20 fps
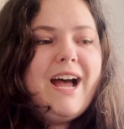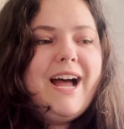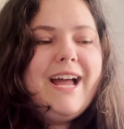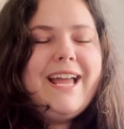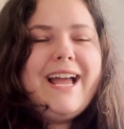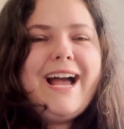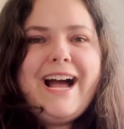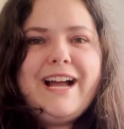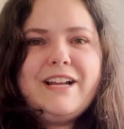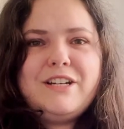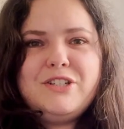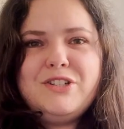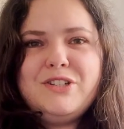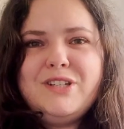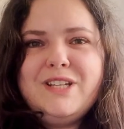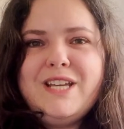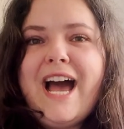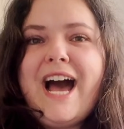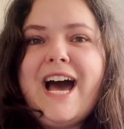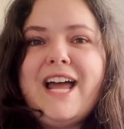I
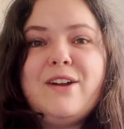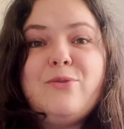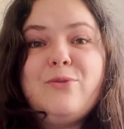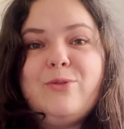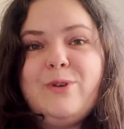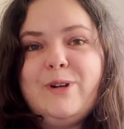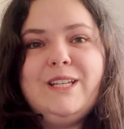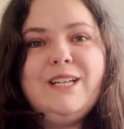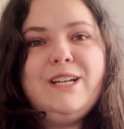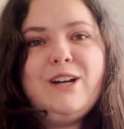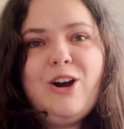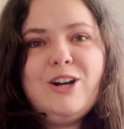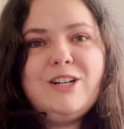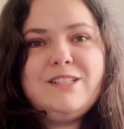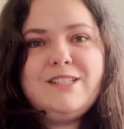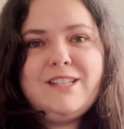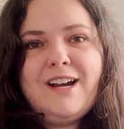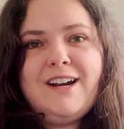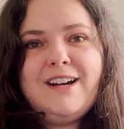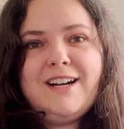actually had a really
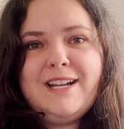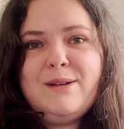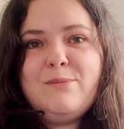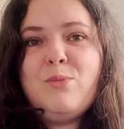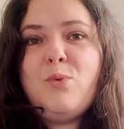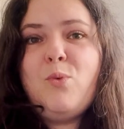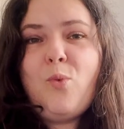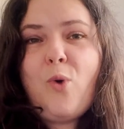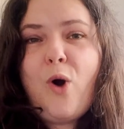hard time